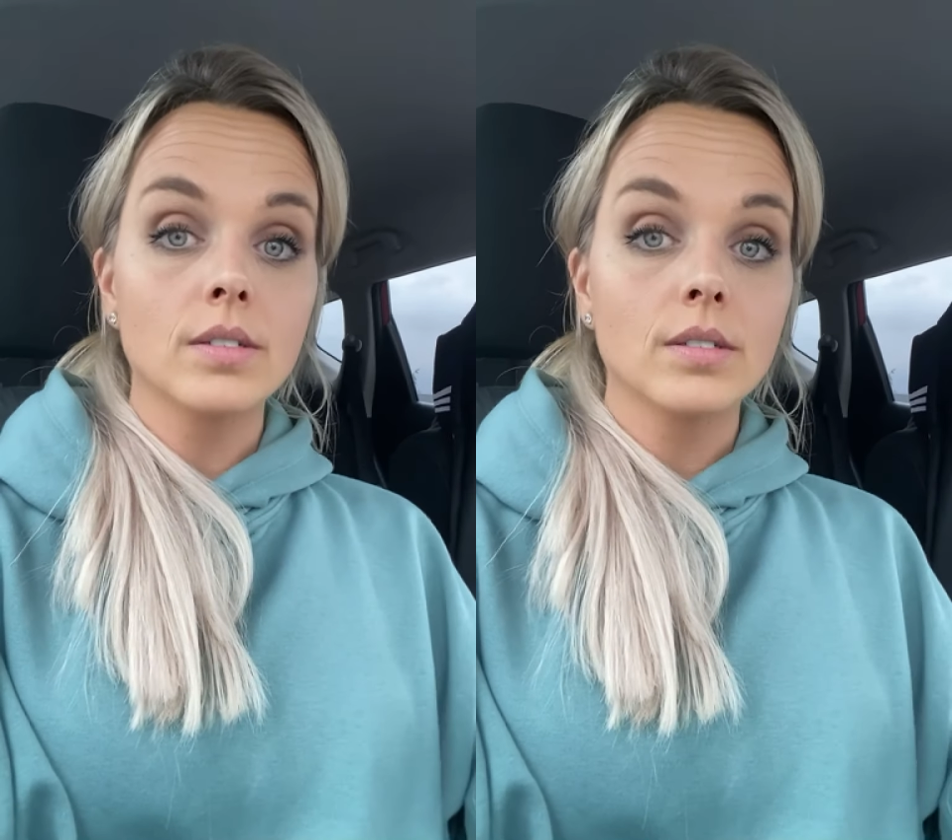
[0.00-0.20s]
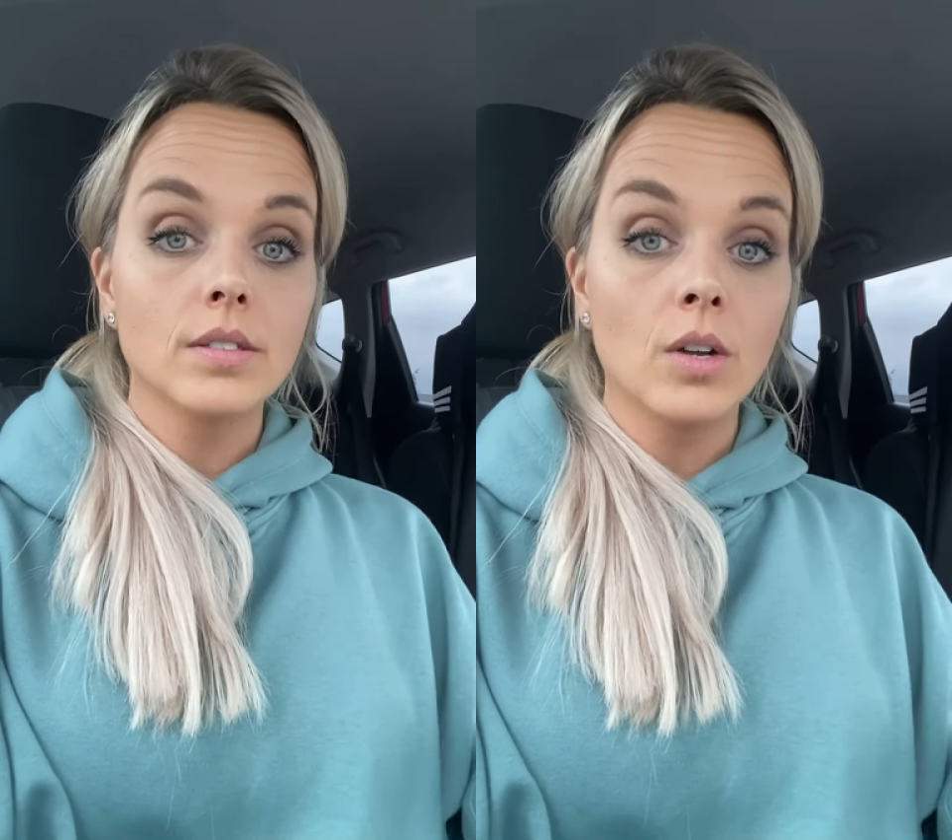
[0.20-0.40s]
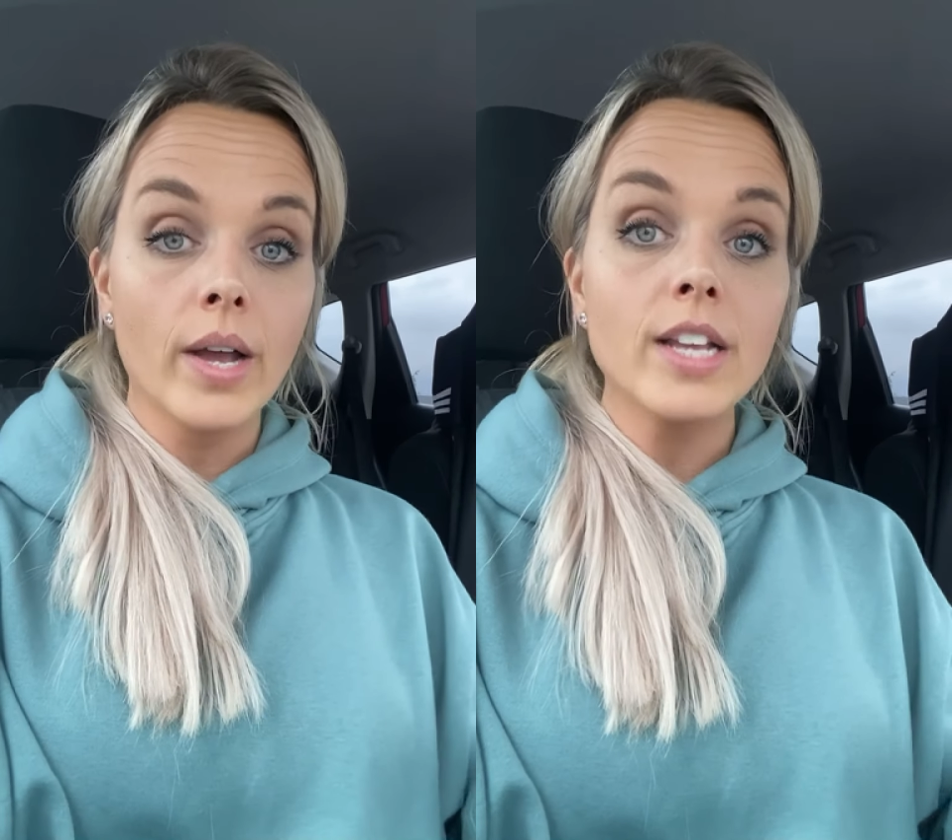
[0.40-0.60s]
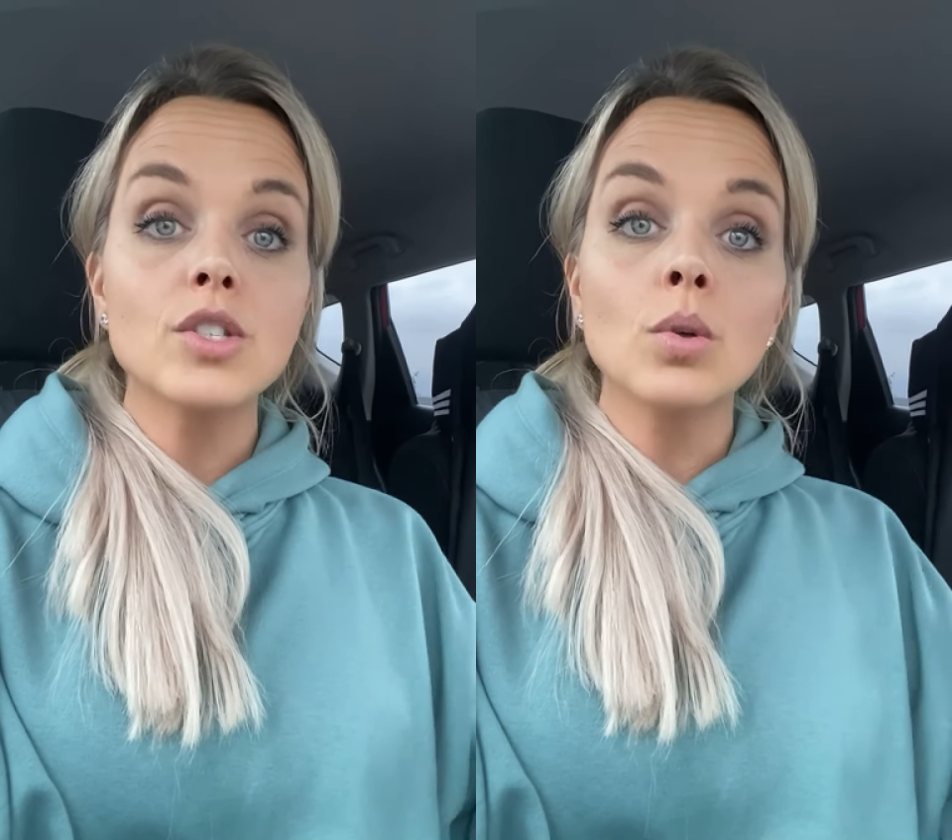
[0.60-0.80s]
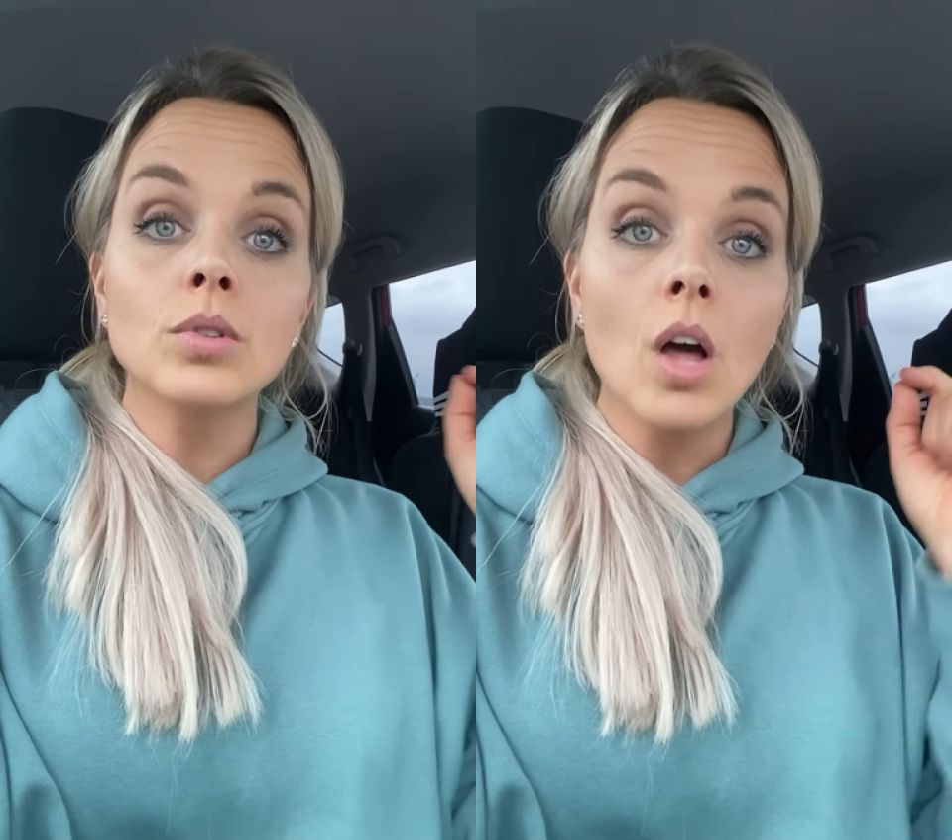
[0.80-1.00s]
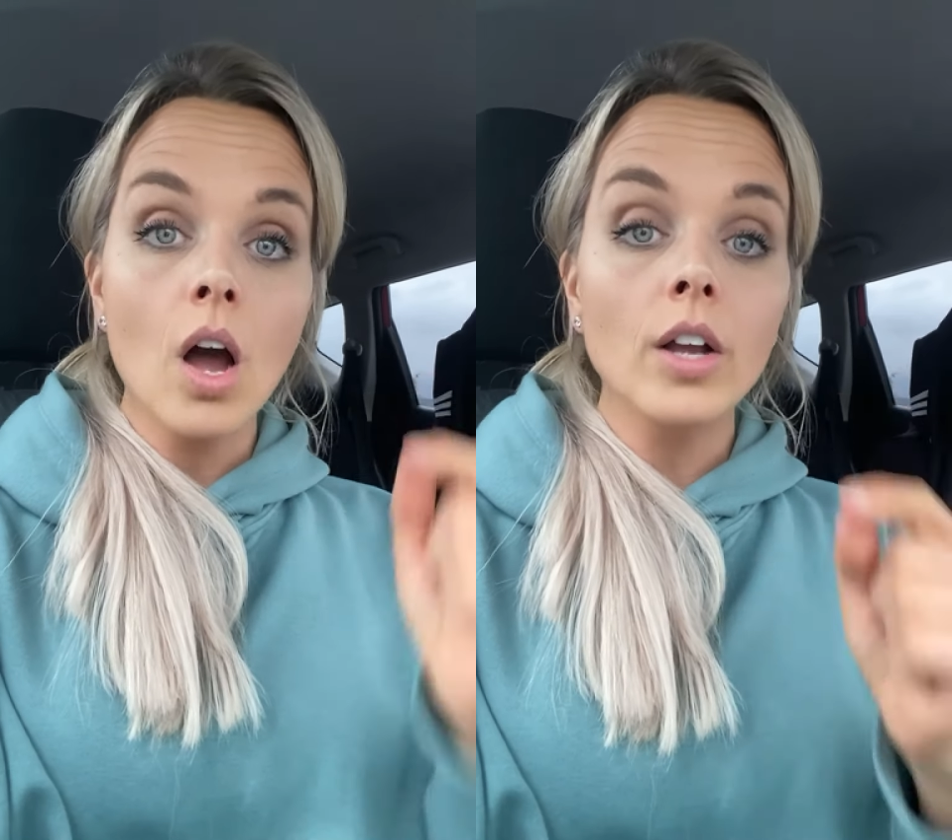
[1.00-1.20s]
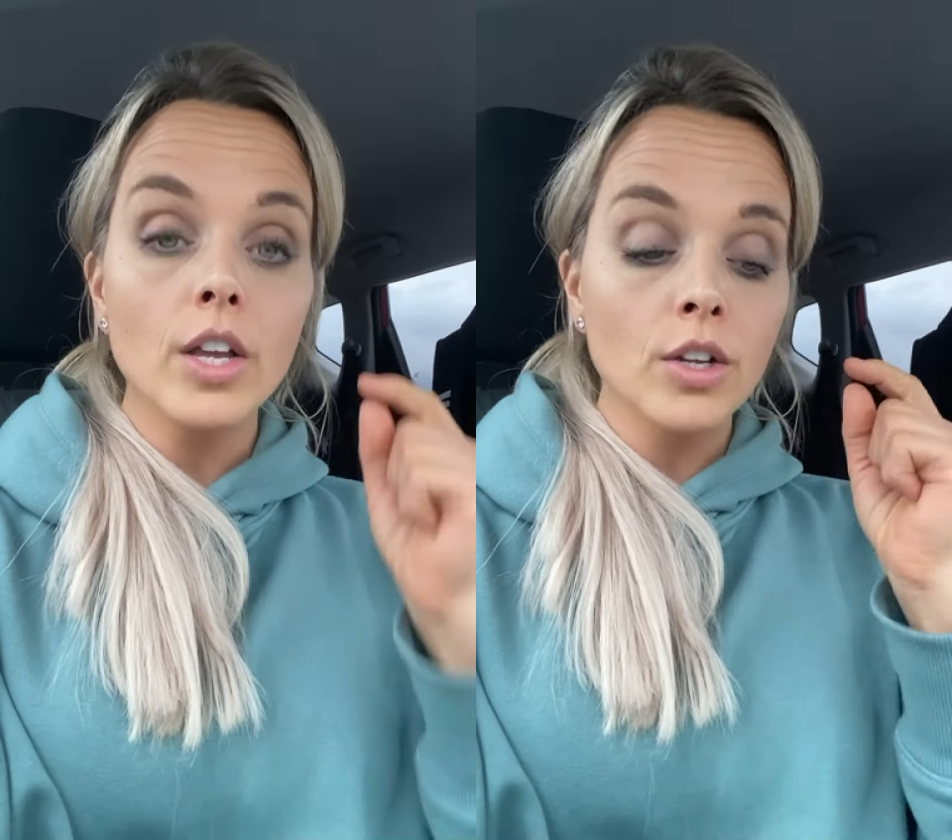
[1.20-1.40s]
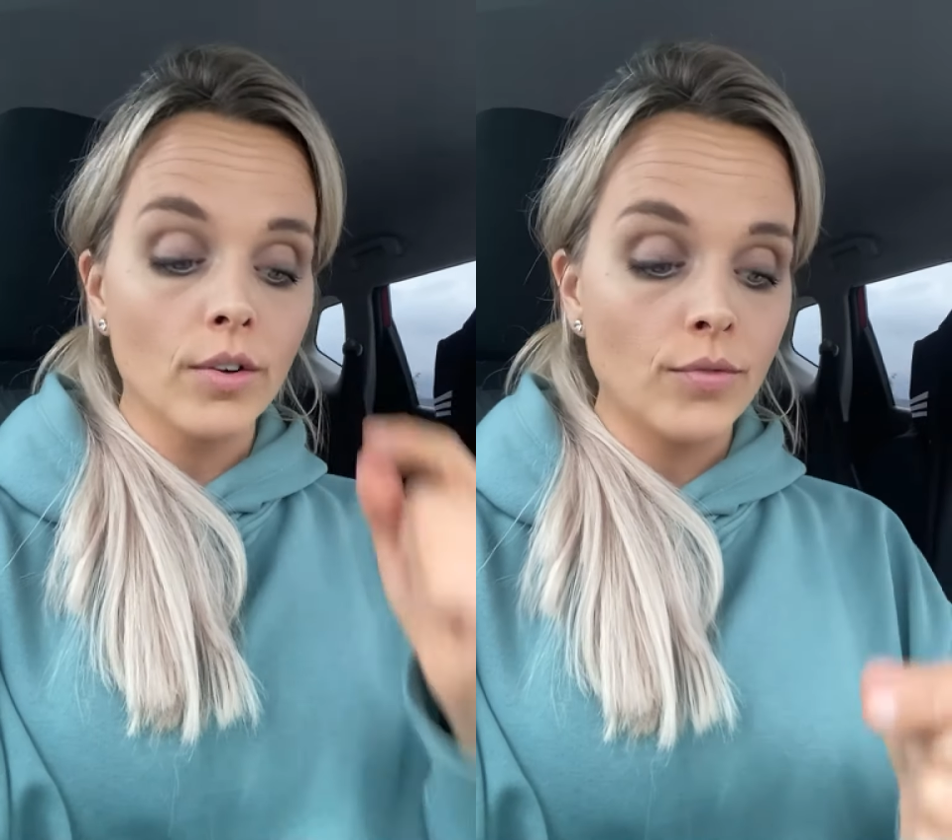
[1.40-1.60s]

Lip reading: Okay. So log your